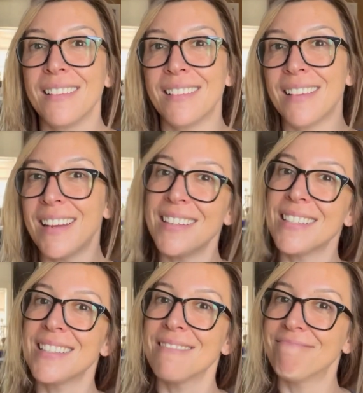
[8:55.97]

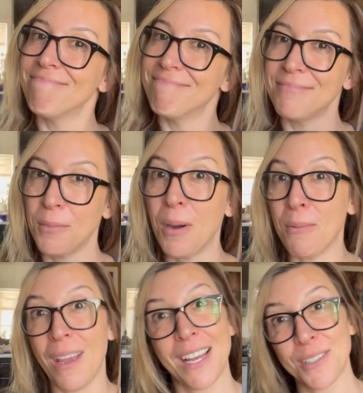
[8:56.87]
there's what
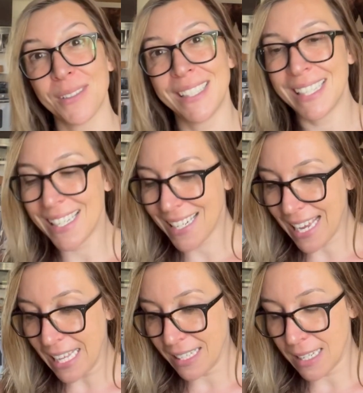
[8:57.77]
we actually need,
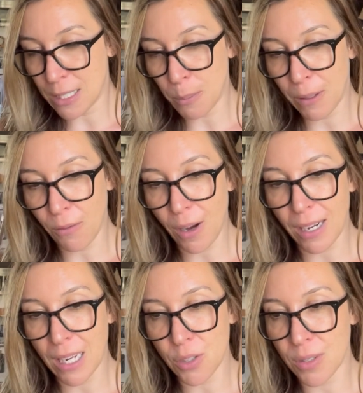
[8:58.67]
and it's been
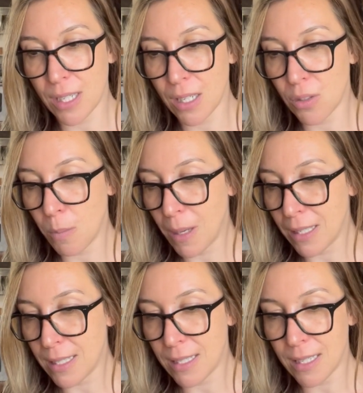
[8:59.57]
very interesting to
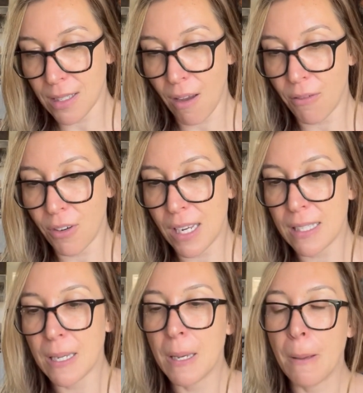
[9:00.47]
make these
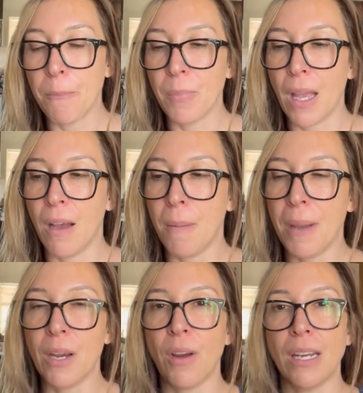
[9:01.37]
discoveries.
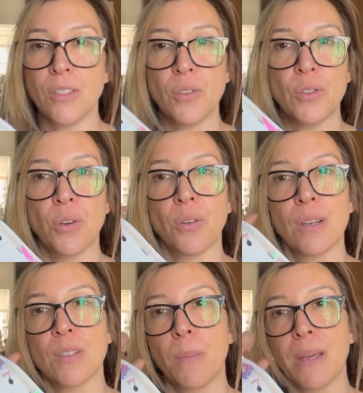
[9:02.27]
My gratitude journal
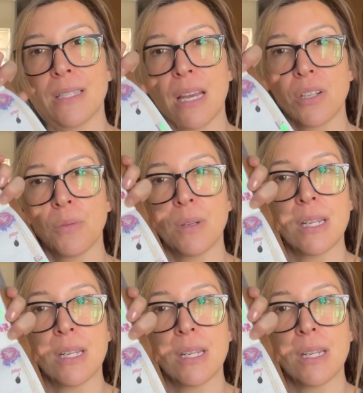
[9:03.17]
is a big session with